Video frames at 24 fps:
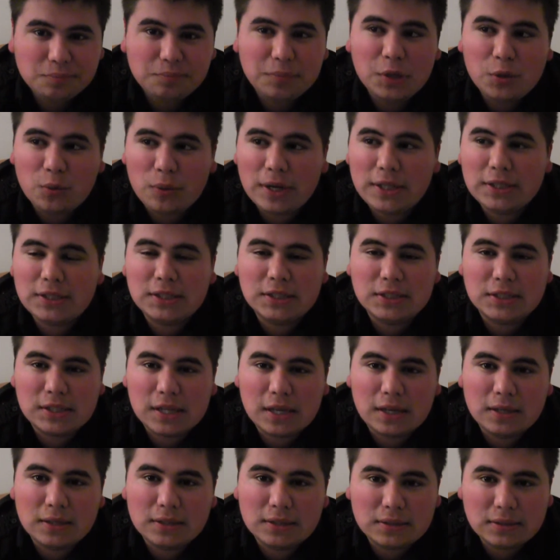be racist
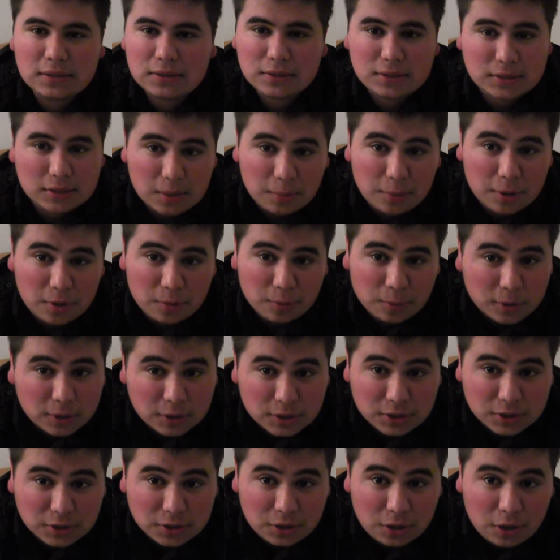to some other
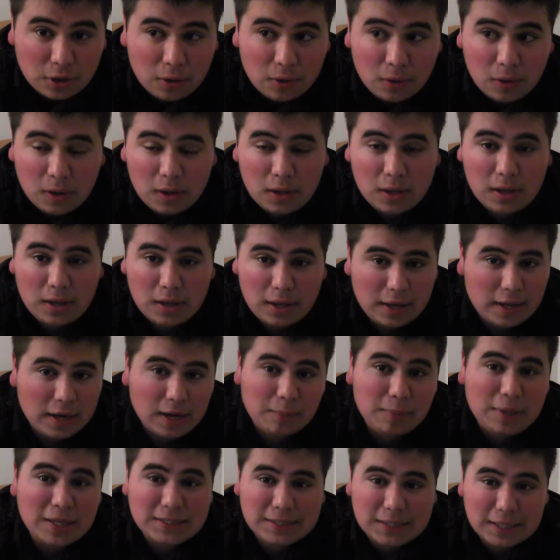person, And
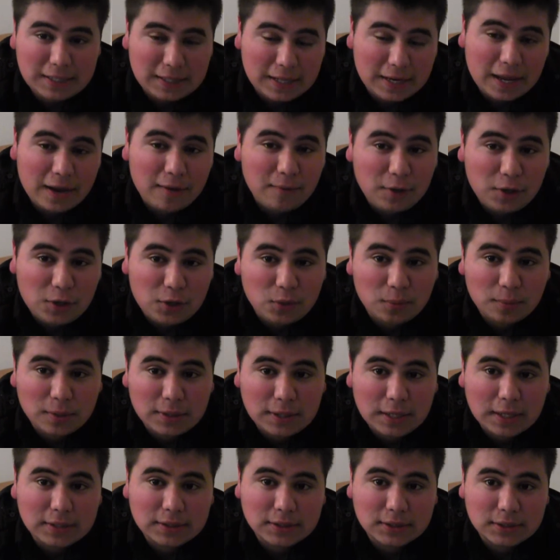I'm not saying that every
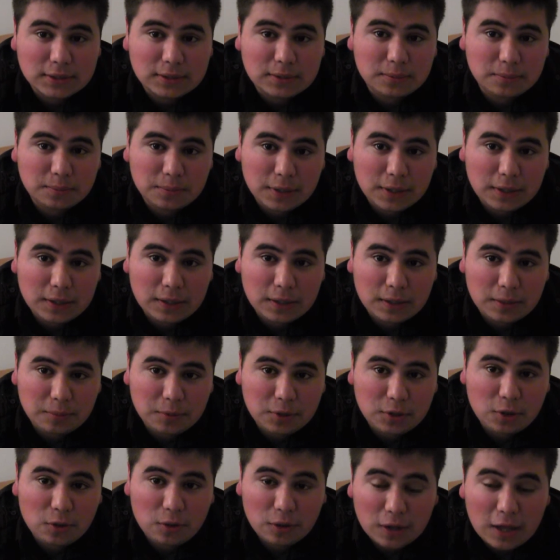human does it, but, a
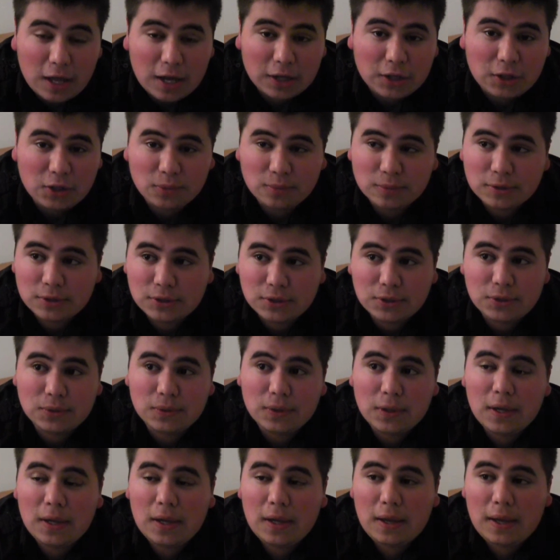lot of humans
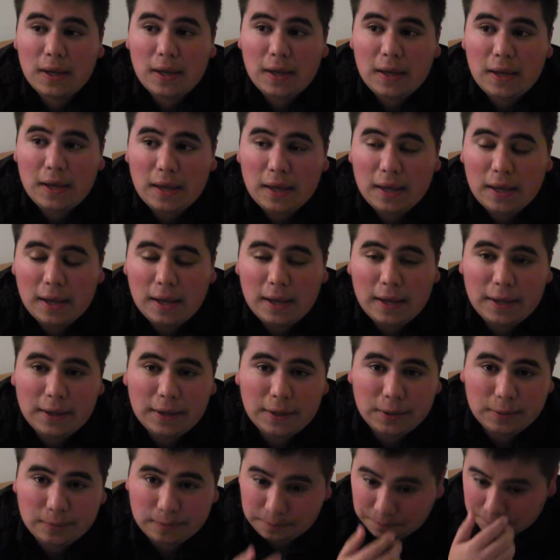do.
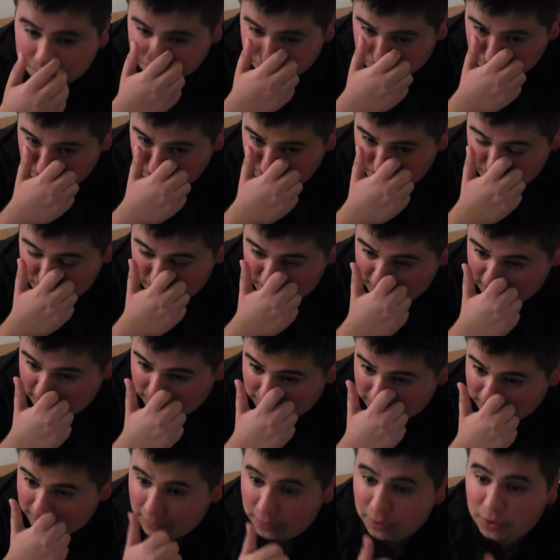And,
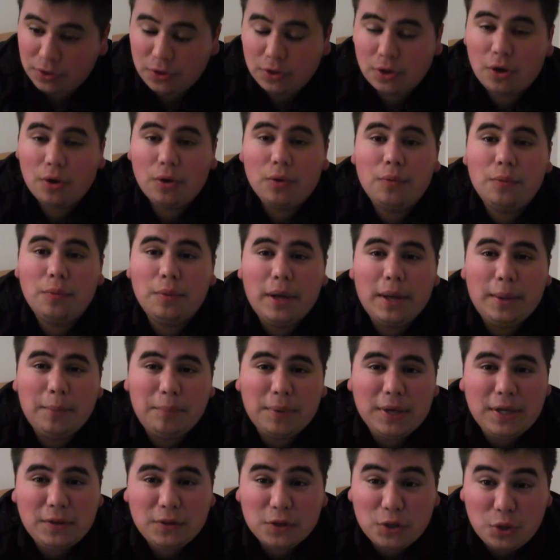and
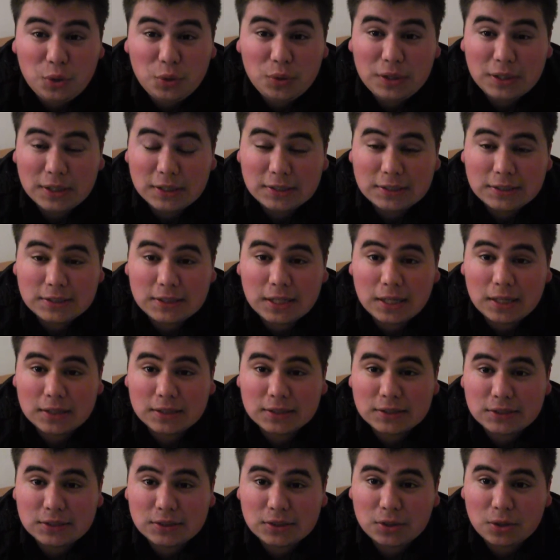being the new kid
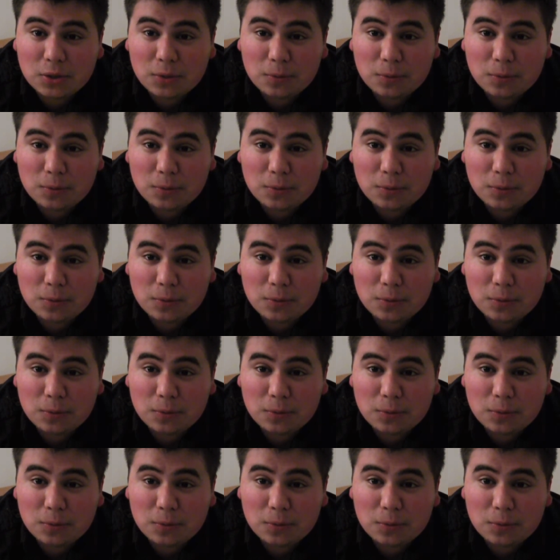sucks,